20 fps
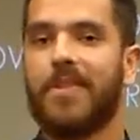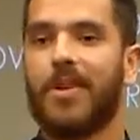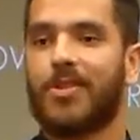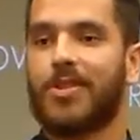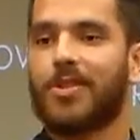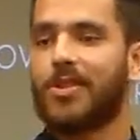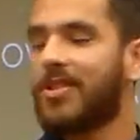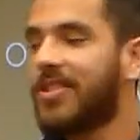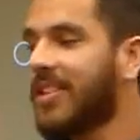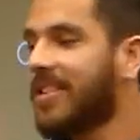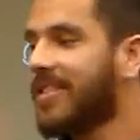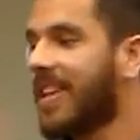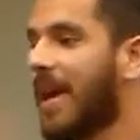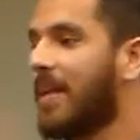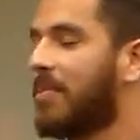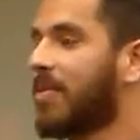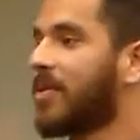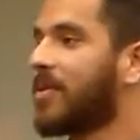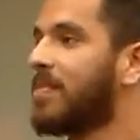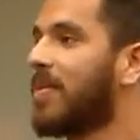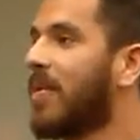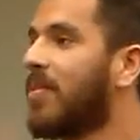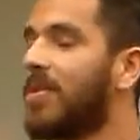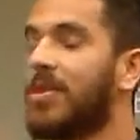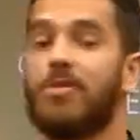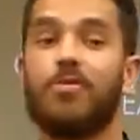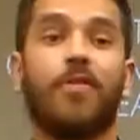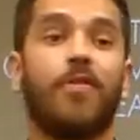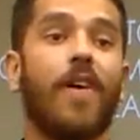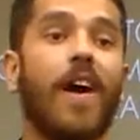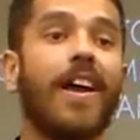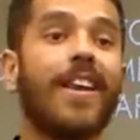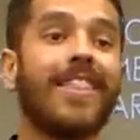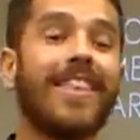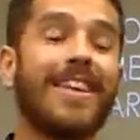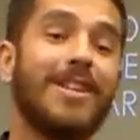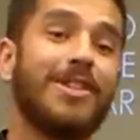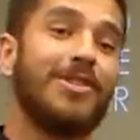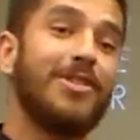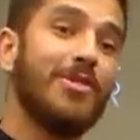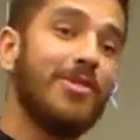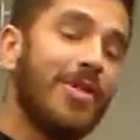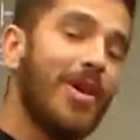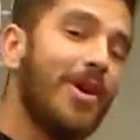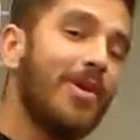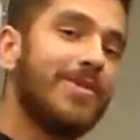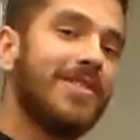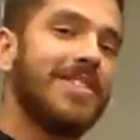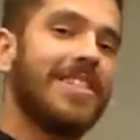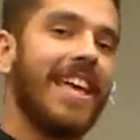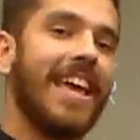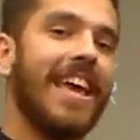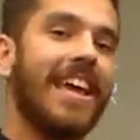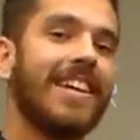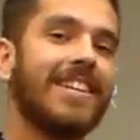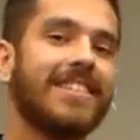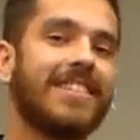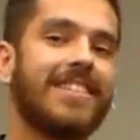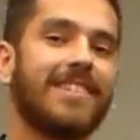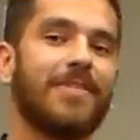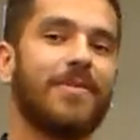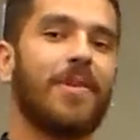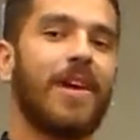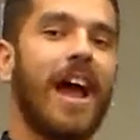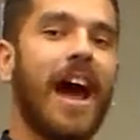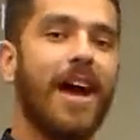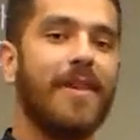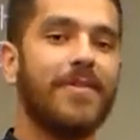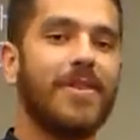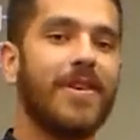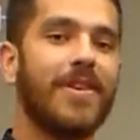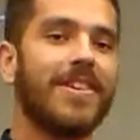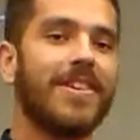Those are just examples. But when you finally do those things, what I've